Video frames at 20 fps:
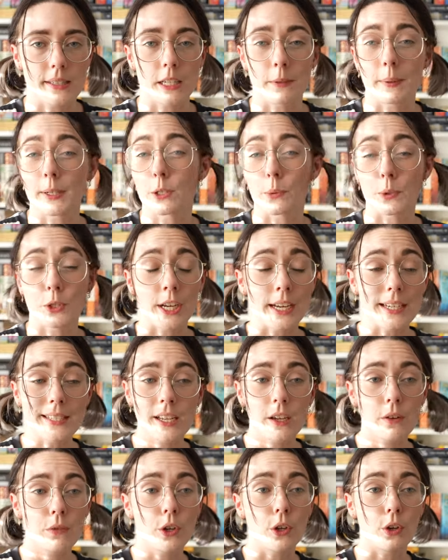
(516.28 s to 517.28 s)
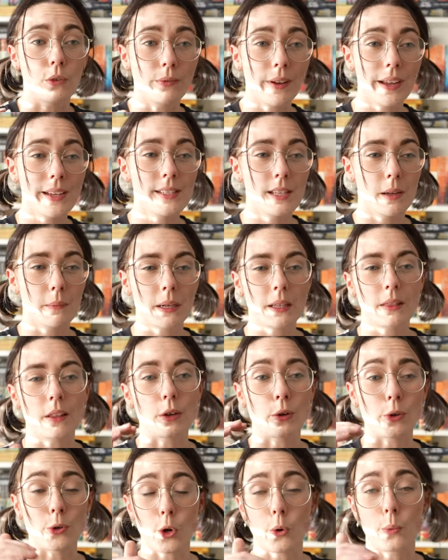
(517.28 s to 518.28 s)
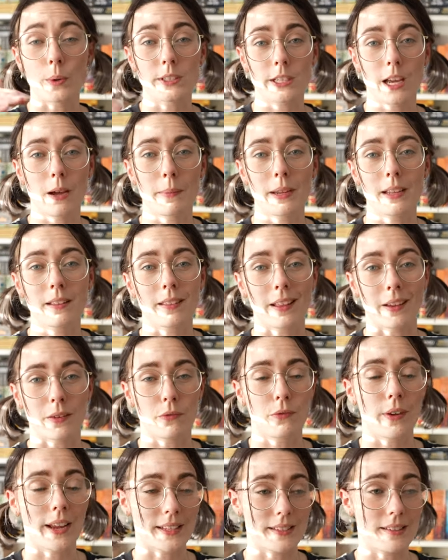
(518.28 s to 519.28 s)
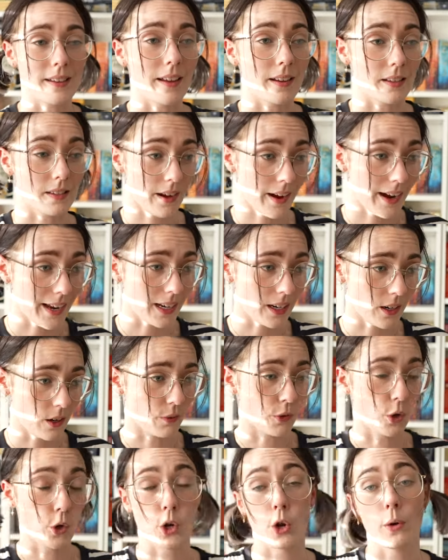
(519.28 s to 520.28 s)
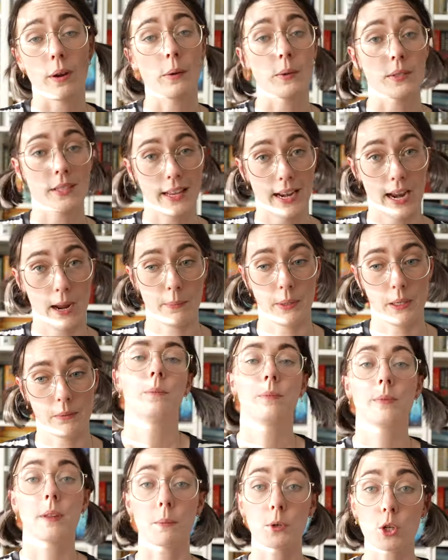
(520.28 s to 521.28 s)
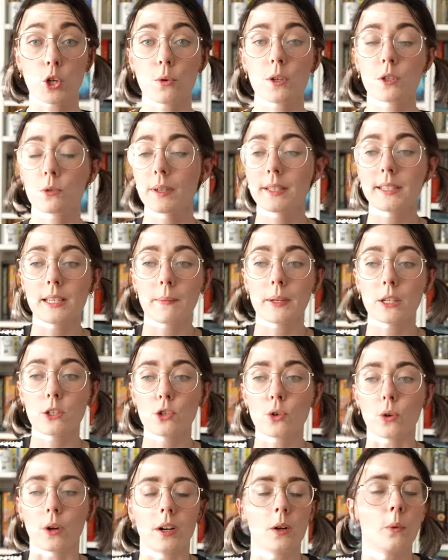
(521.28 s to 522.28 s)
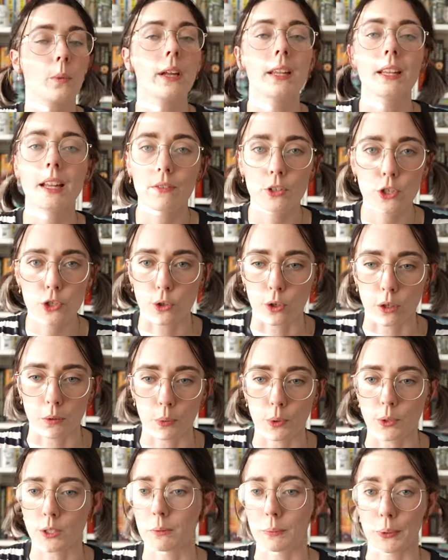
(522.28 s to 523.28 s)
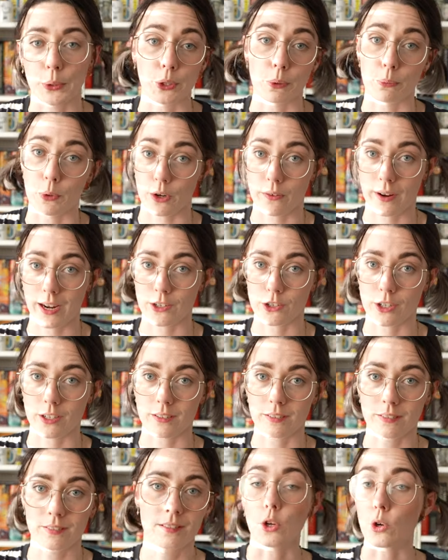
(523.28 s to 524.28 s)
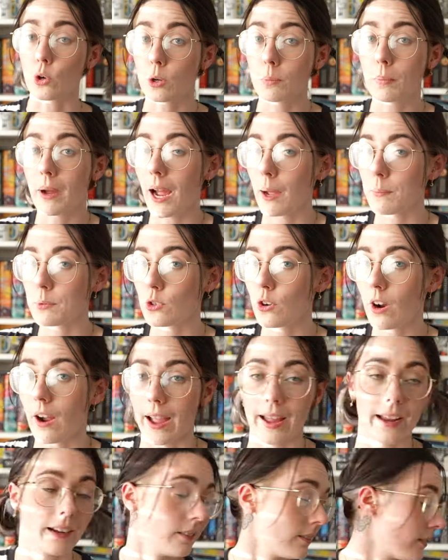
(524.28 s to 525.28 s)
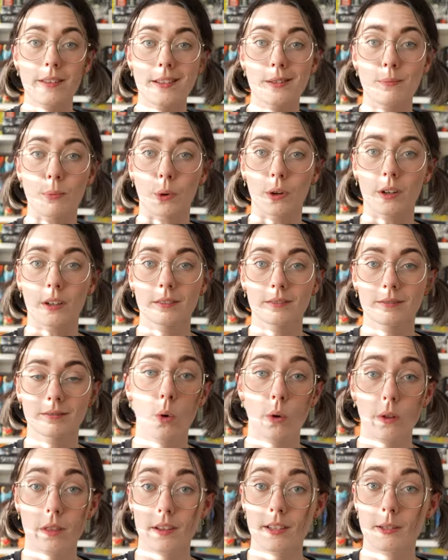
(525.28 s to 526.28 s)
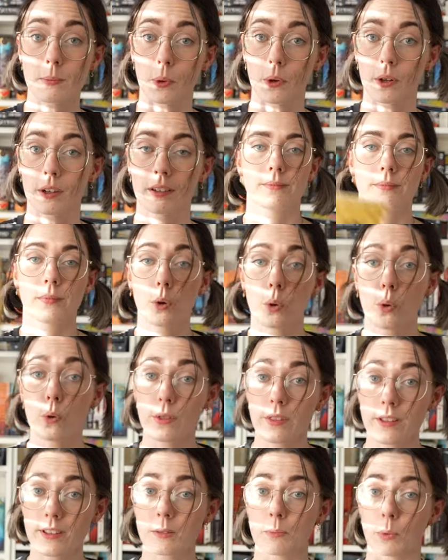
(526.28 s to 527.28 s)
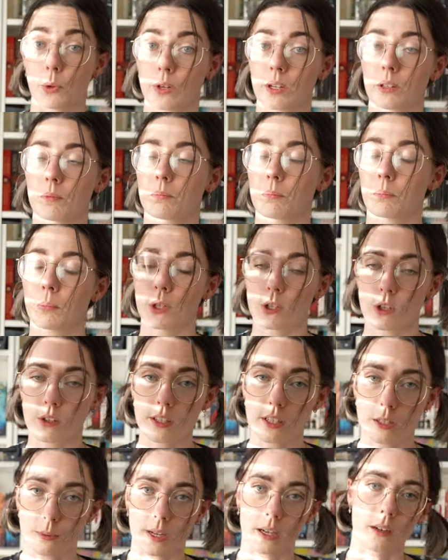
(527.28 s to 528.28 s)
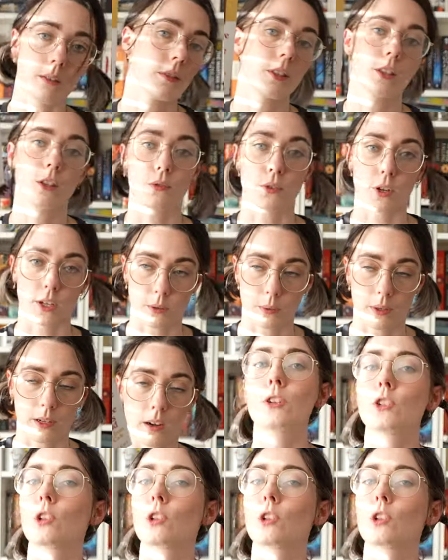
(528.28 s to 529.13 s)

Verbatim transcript: It's gonna be so much easier for you to face something that you know what's coming than face the anxiety of not knowing what's gonna happen. Number two is read something short. We love a short book to build the motivation. You could perhaps try this book, or this book, or this book, but not this one, the first one.